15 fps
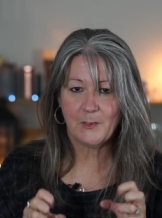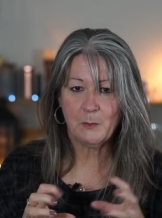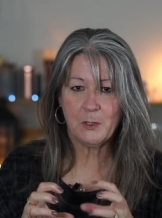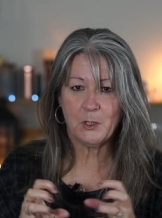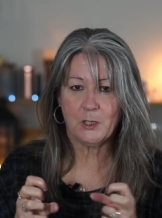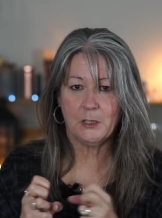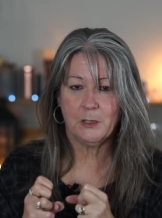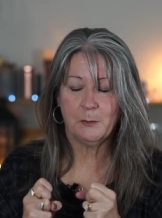
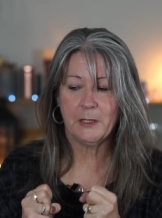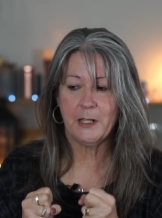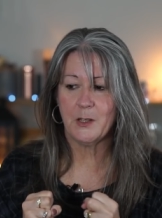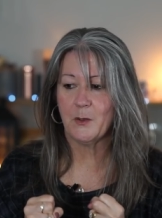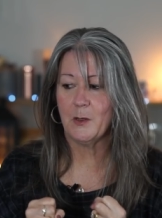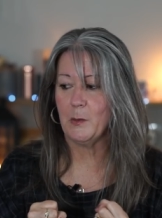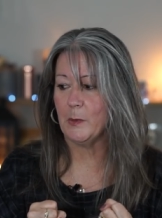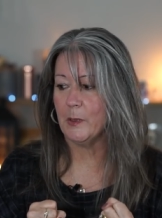which I can't wait
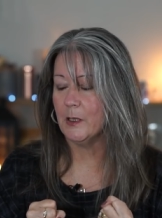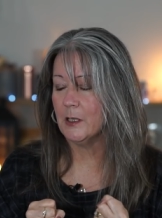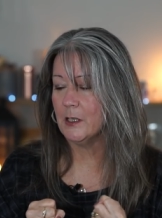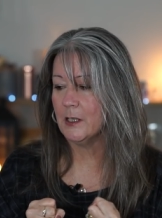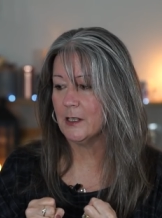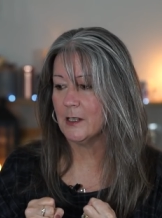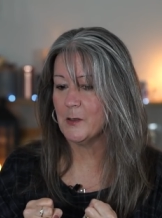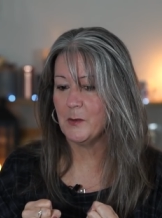to open
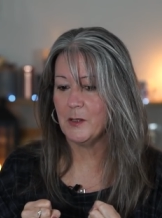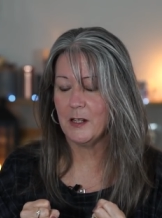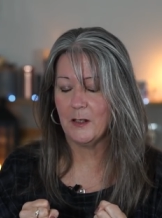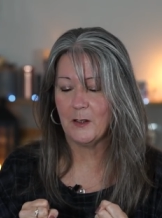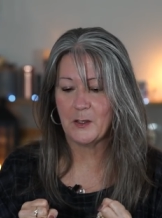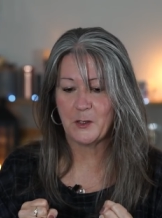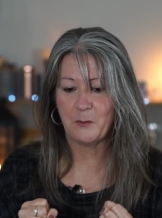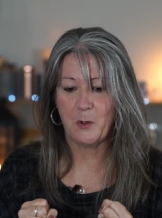because we did a
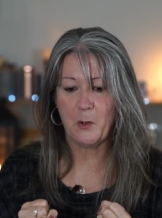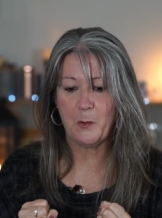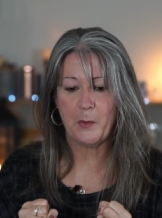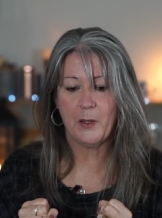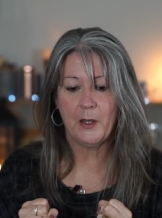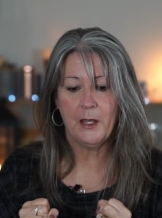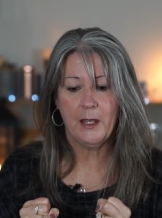little swap,